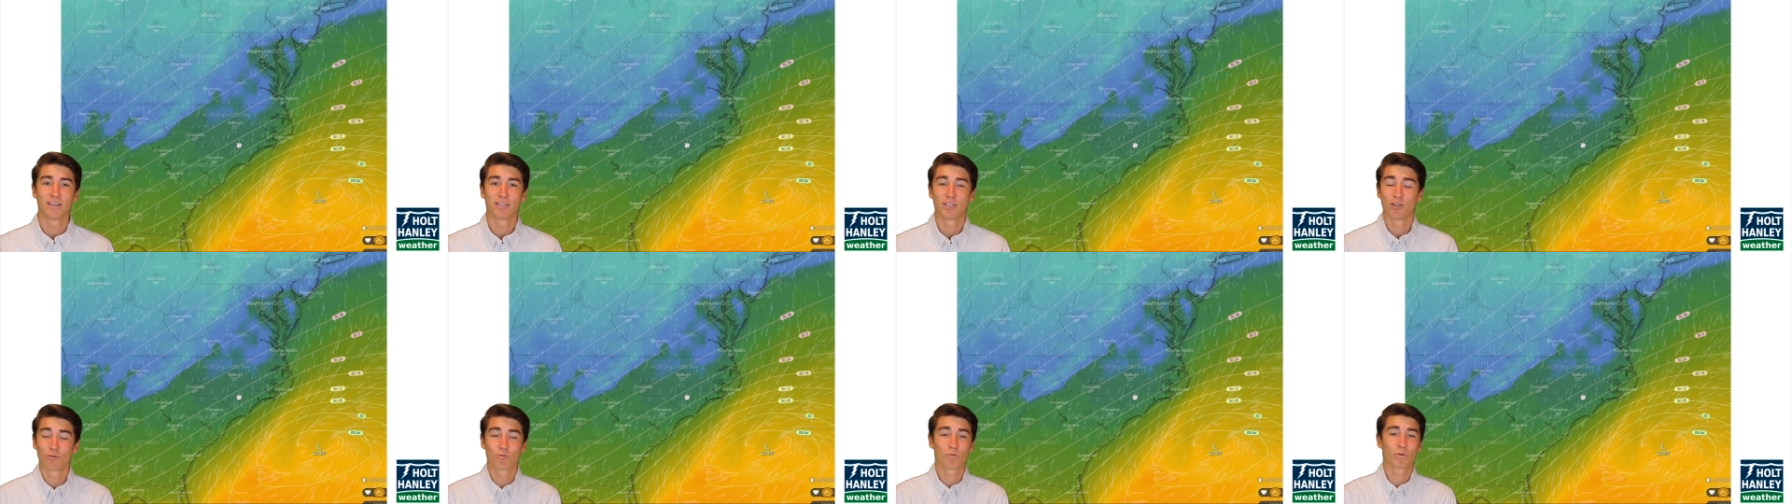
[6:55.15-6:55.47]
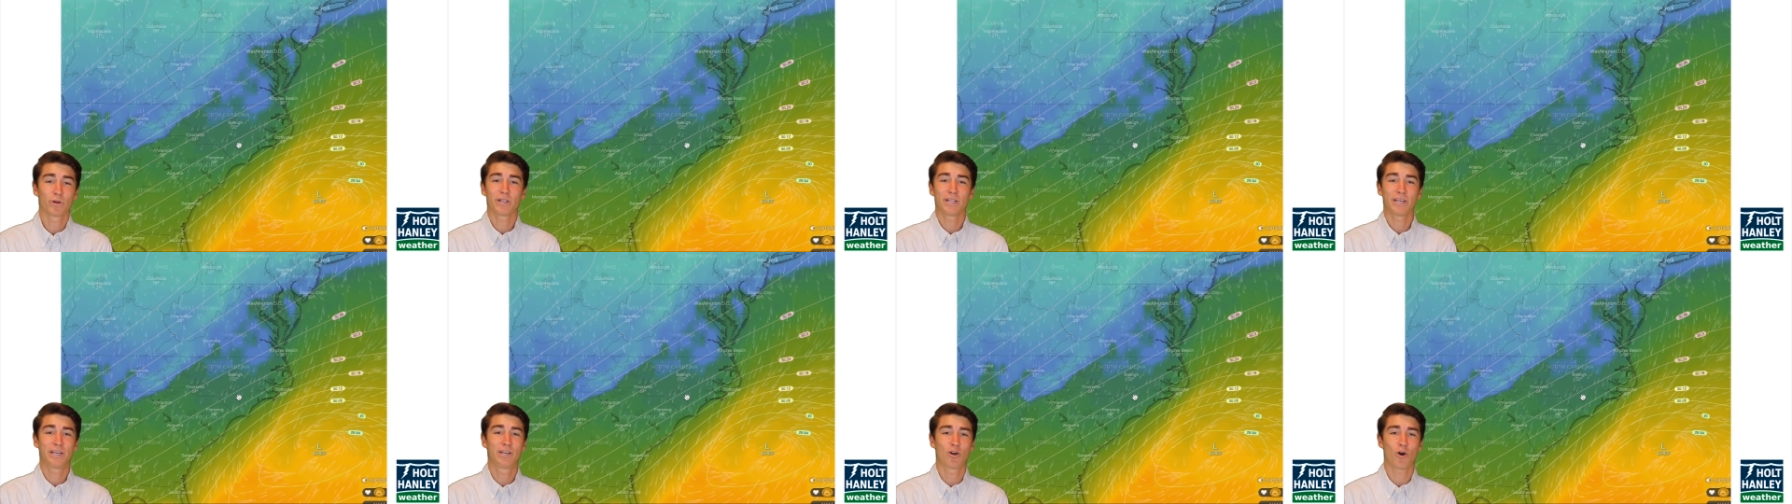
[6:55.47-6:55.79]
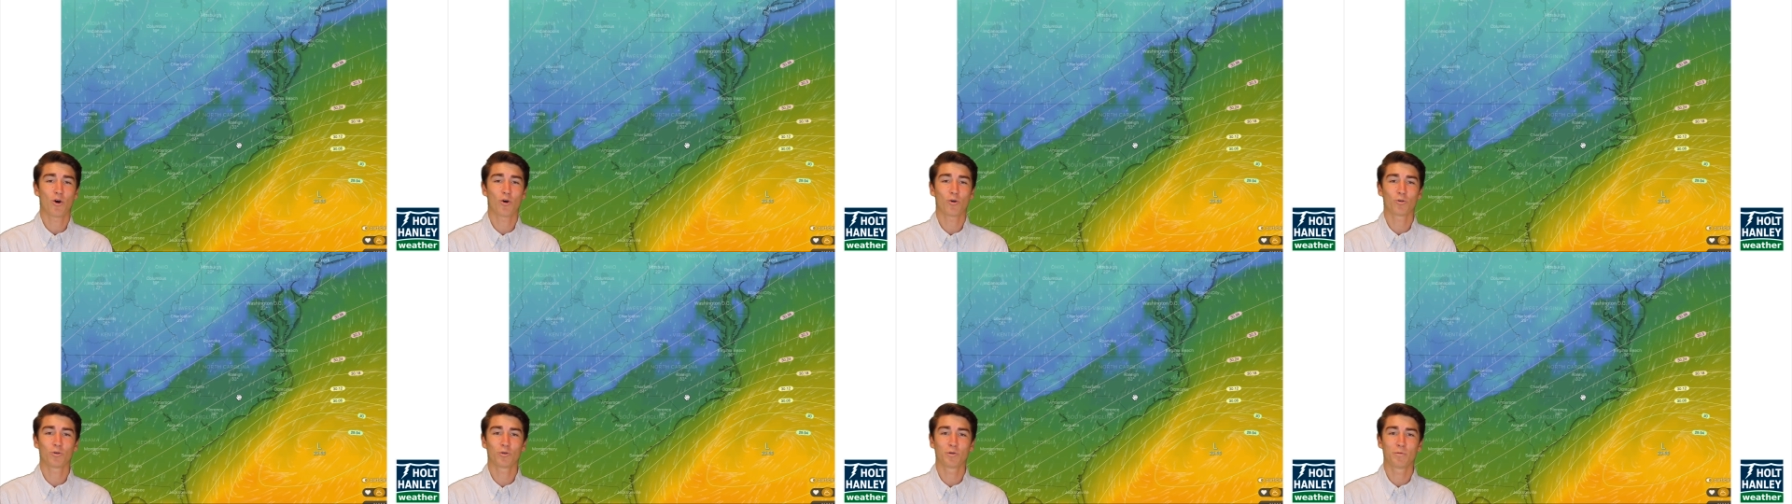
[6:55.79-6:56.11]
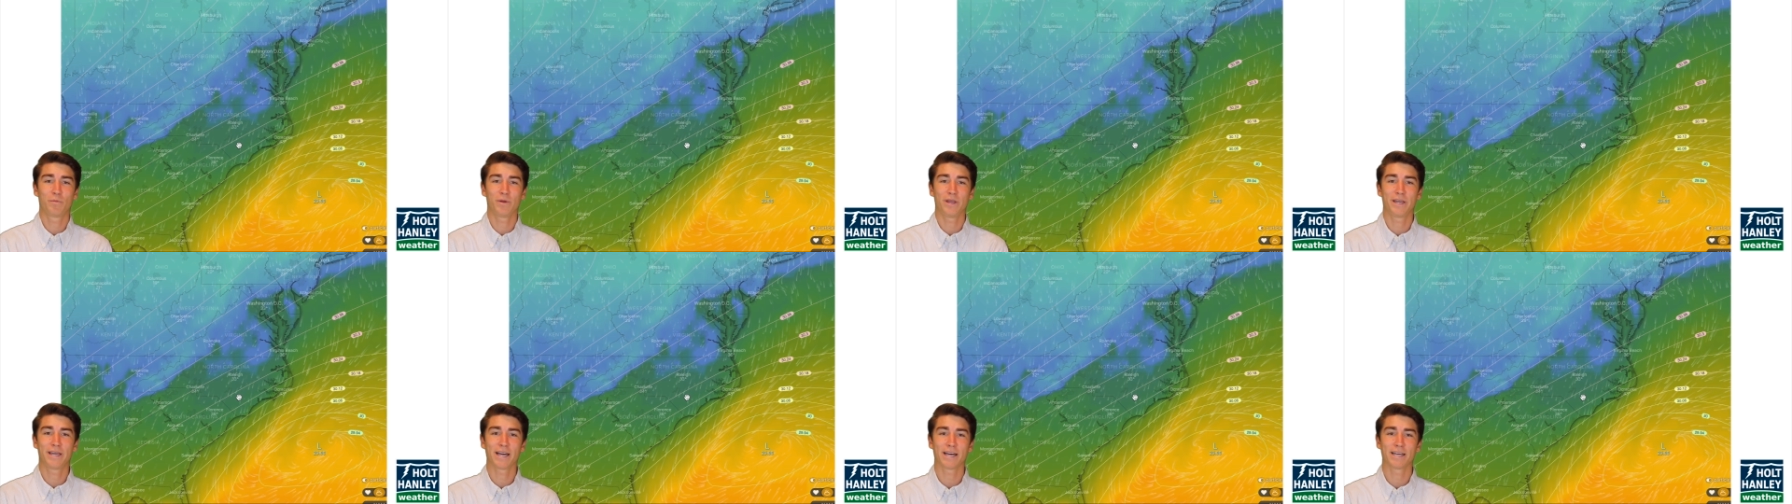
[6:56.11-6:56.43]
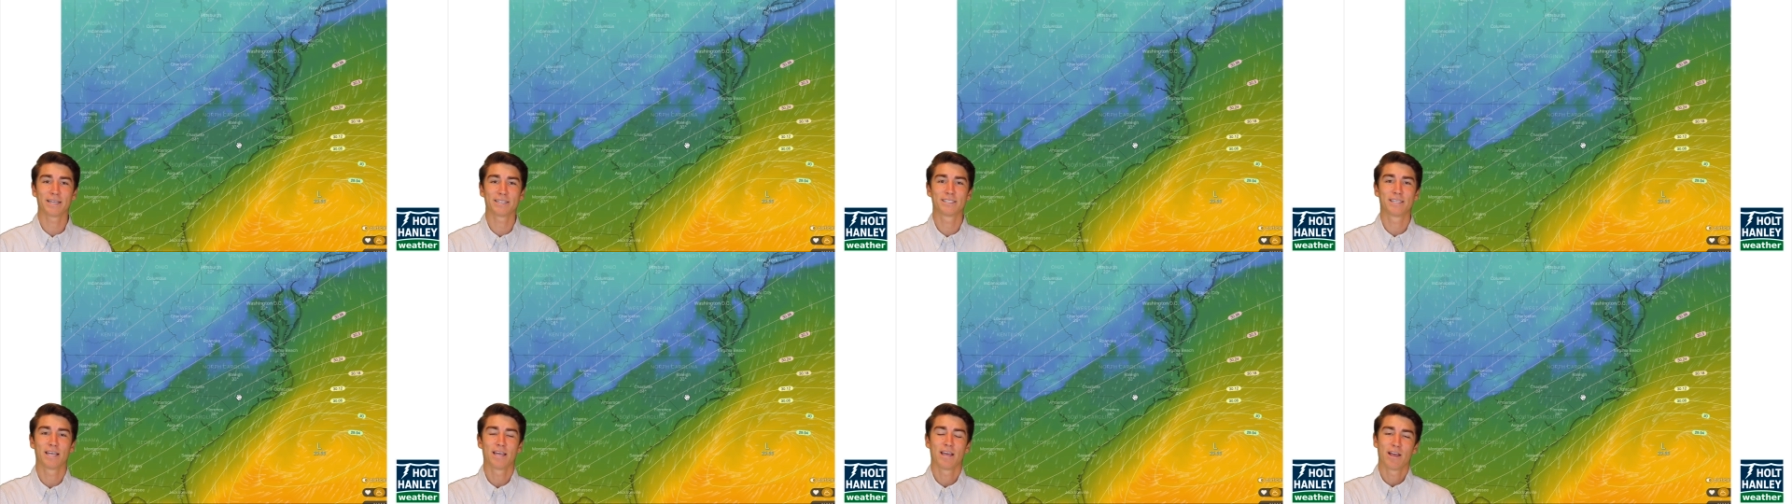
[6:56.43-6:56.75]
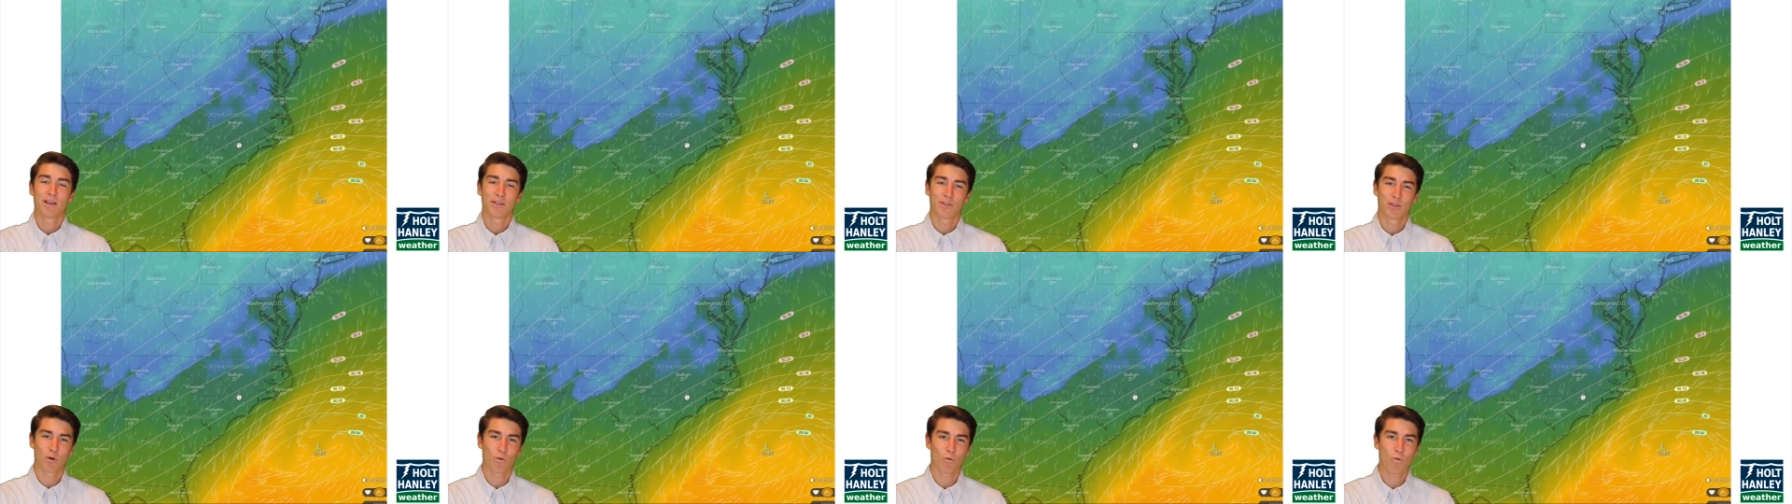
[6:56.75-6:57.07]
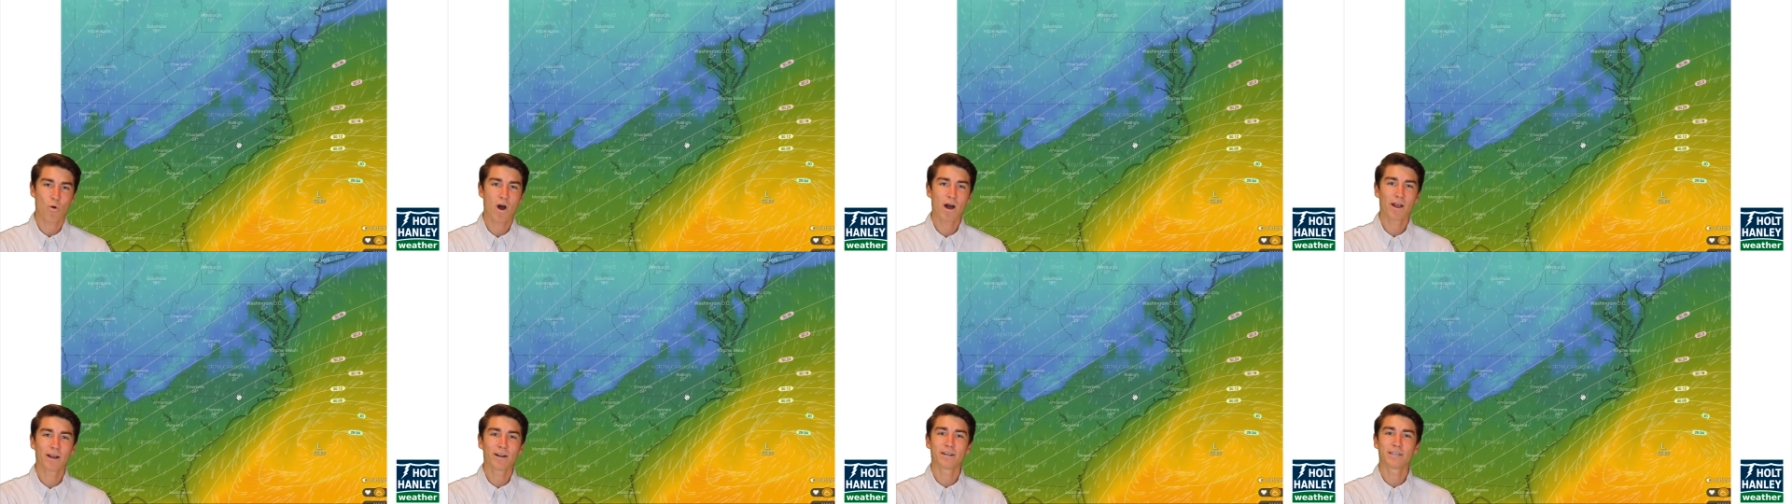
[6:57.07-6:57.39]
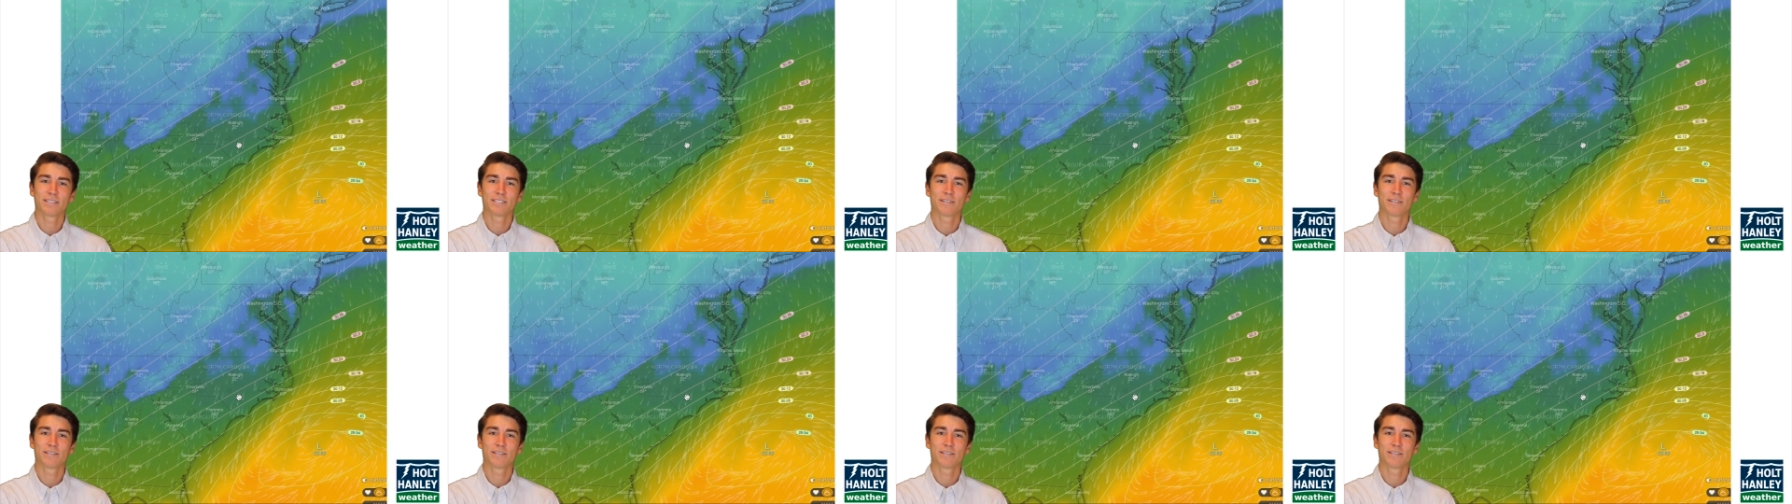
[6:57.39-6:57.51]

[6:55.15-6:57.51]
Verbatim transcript: You're really cold because the water